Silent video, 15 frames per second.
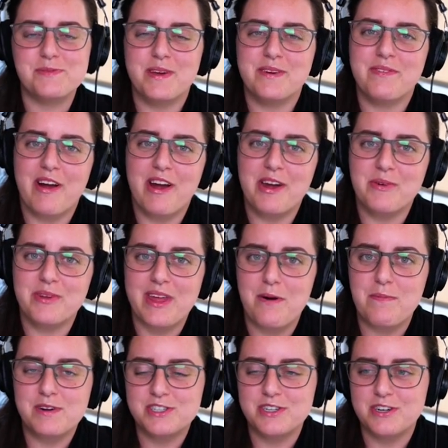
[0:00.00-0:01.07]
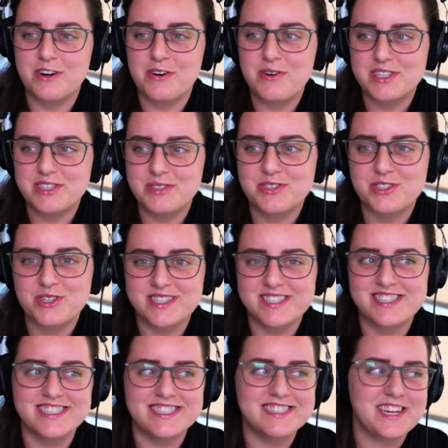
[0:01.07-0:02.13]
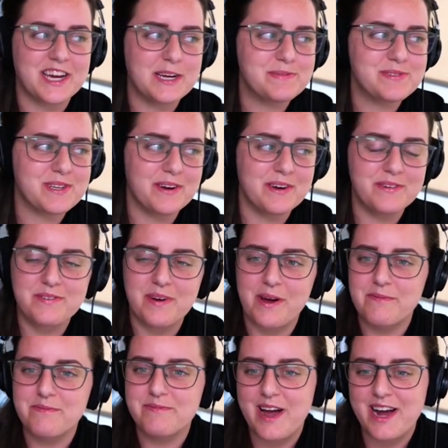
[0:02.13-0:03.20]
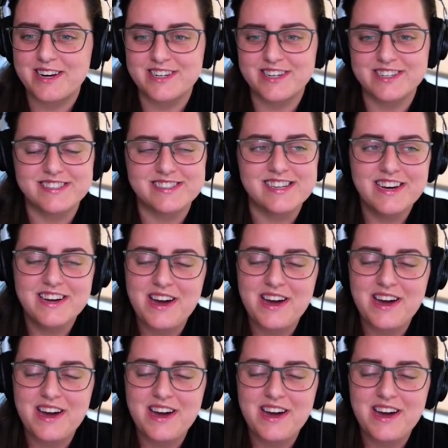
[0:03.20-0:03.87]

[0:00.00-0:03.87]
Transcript: may vary with how much you're going to trust these types of factors.